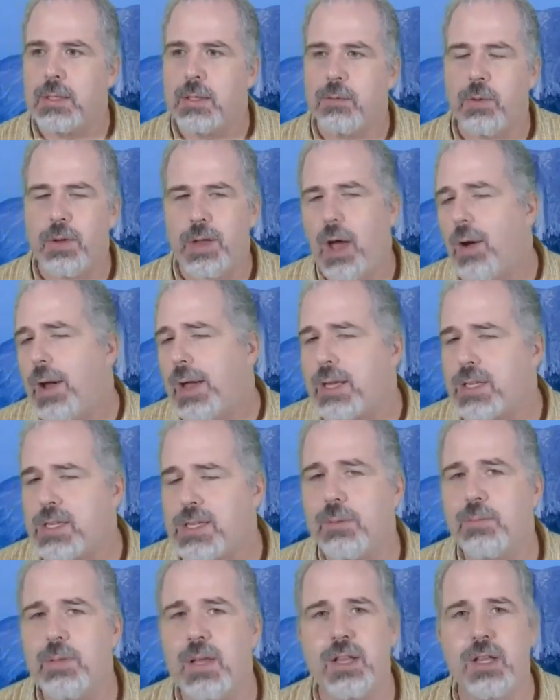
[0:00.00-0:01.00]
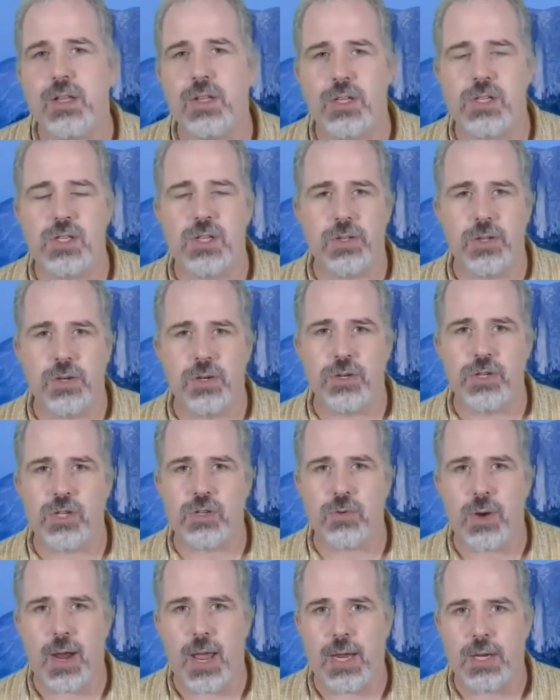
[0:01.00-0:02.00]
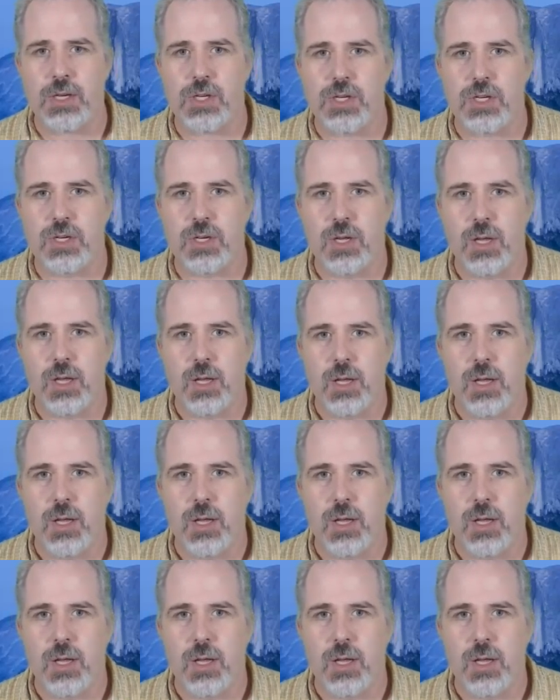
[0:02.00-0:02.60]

well, now I get something that looks a little strange.